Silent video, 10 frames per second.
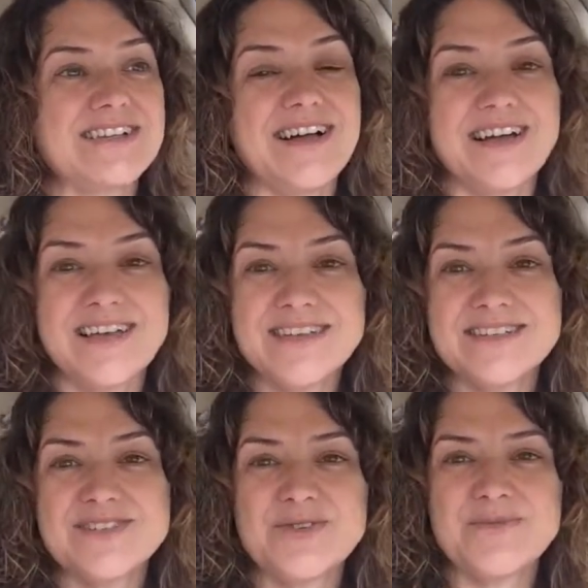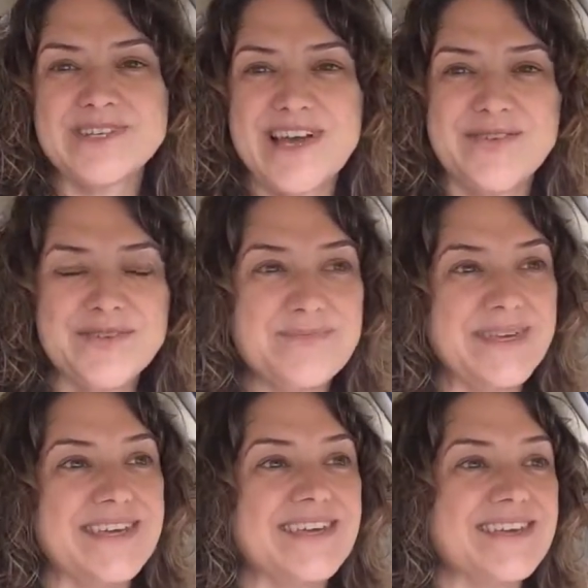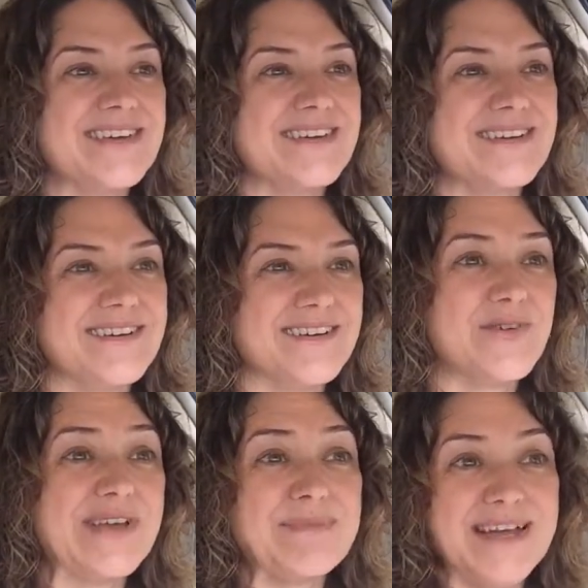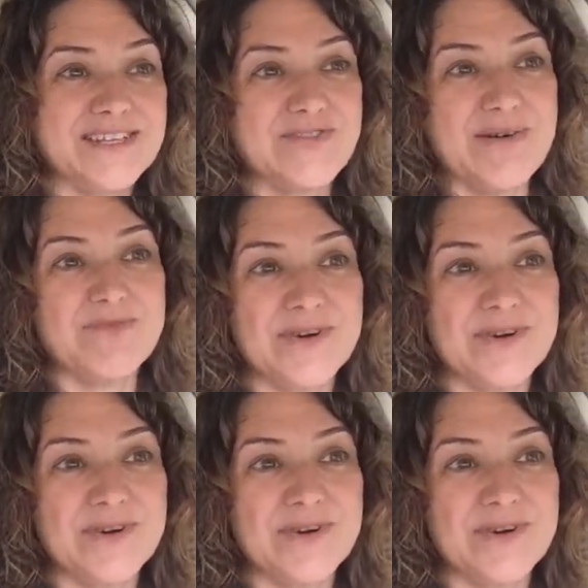I assumed I would be going back to Grand